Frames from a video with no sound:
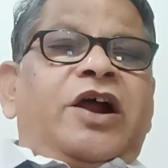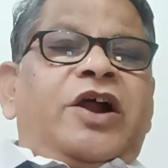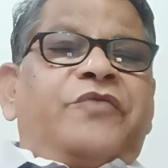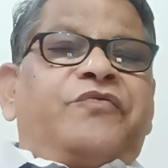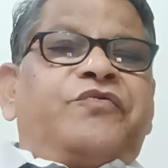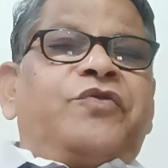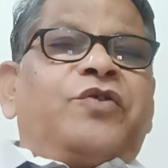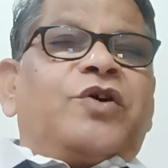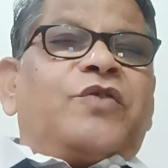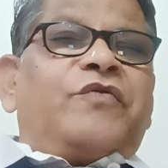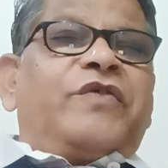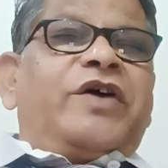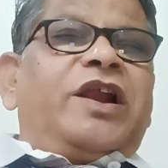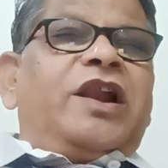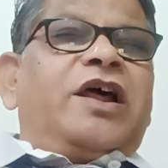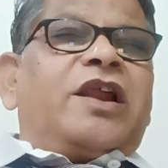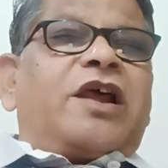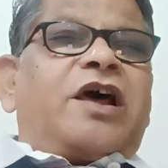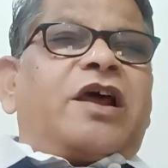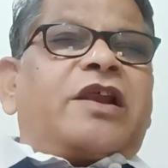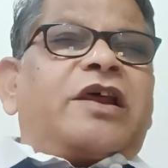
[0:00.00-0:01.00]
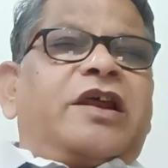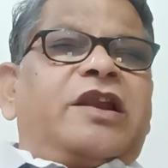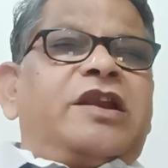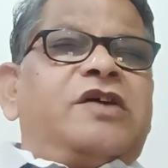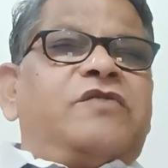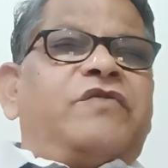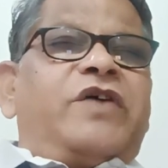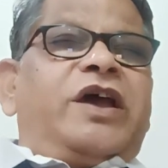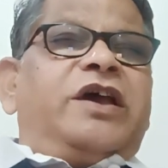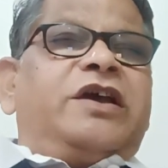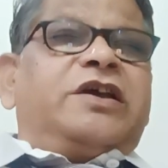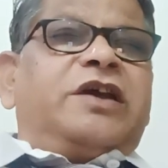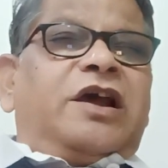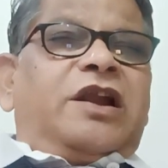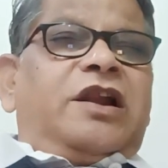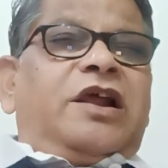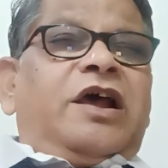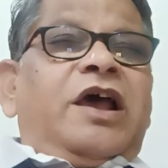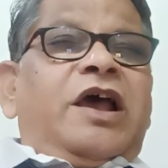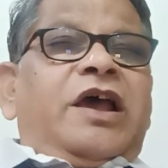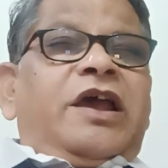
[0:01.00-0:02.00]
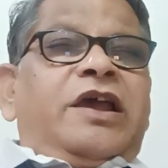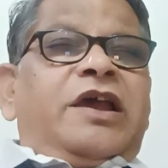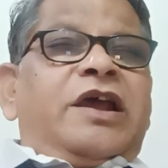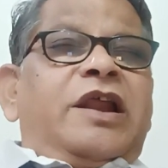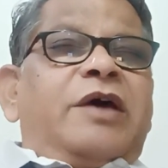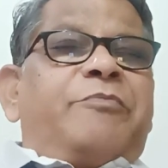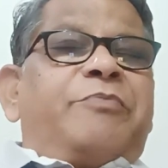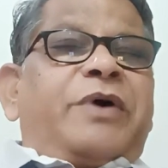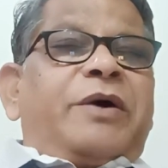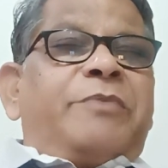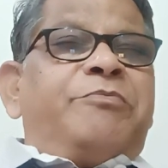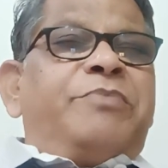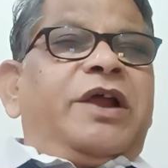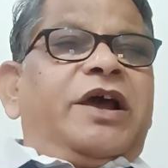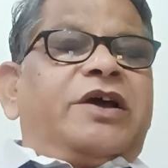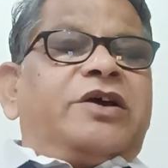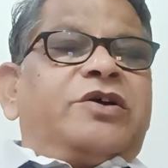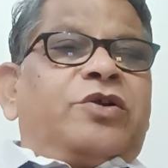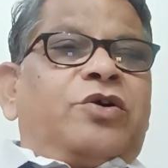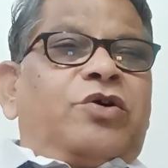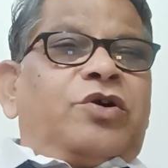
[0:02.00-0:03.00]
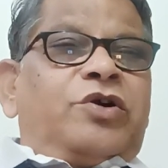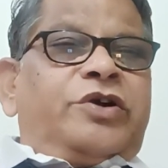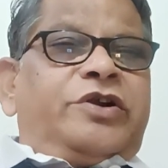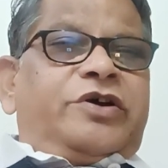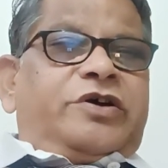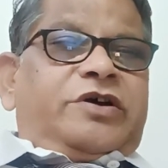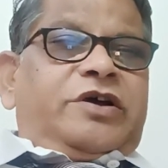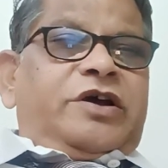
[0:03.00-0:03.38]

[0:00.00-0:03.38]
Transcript: four-wheeler or any vehicle in a public road,